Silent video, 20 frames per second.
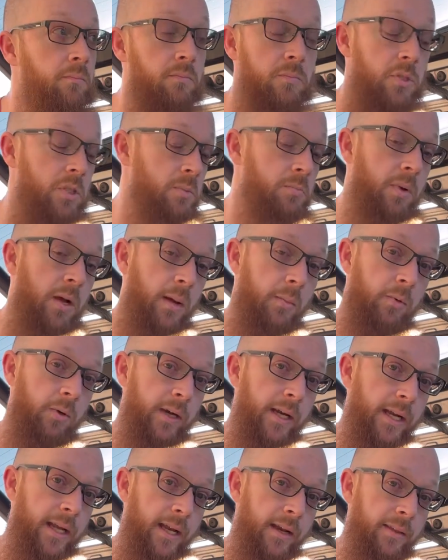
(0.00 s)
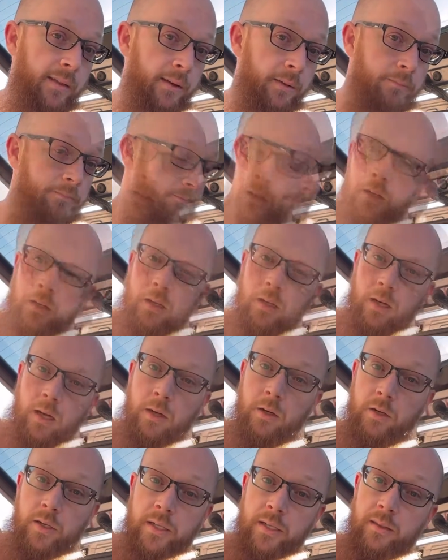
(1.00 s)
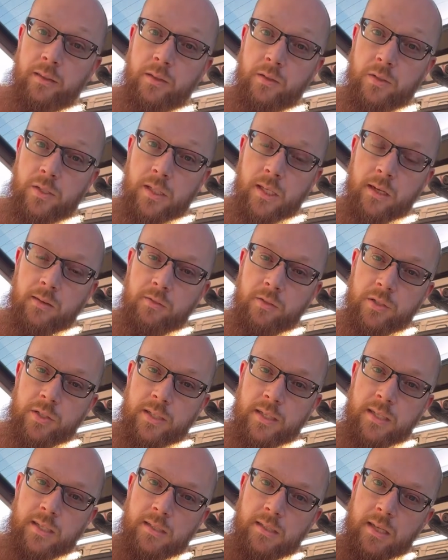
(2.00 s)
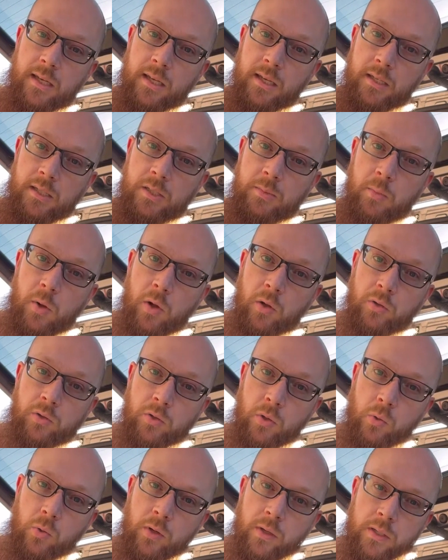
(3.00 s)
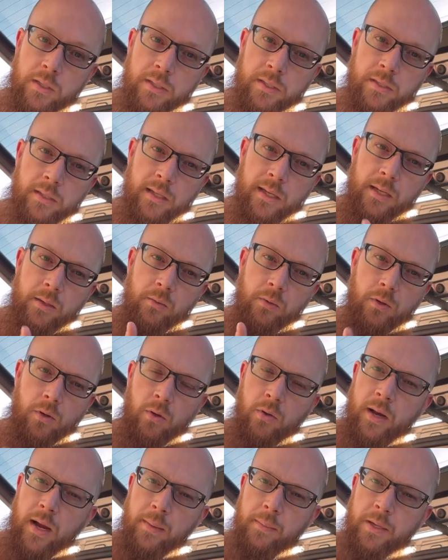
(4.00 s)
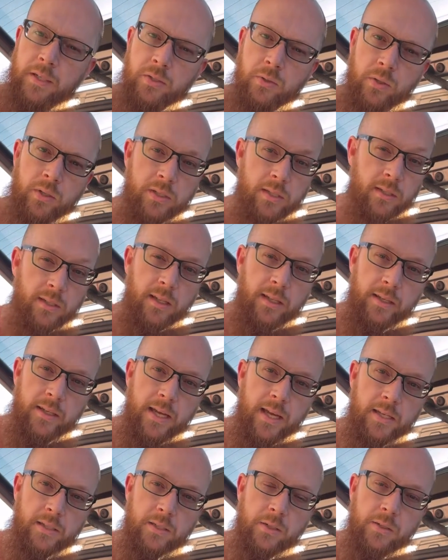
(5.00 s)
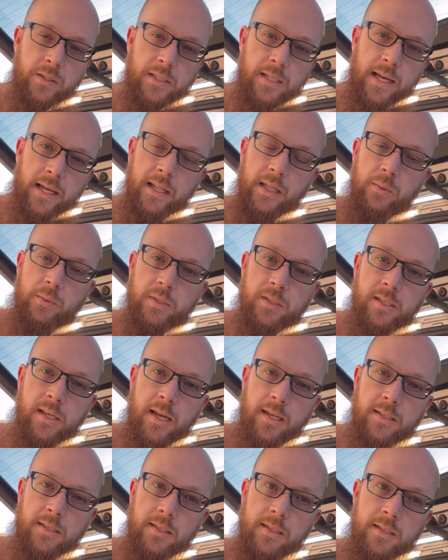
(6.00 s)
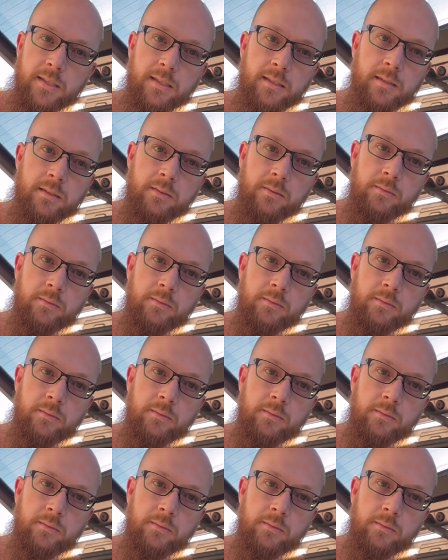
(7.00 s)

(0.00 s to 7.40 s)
Just pop it right out of there. Underneath those covers is a small Torx. I will go grab my Torx. I'll let you guys know exactly what size it is,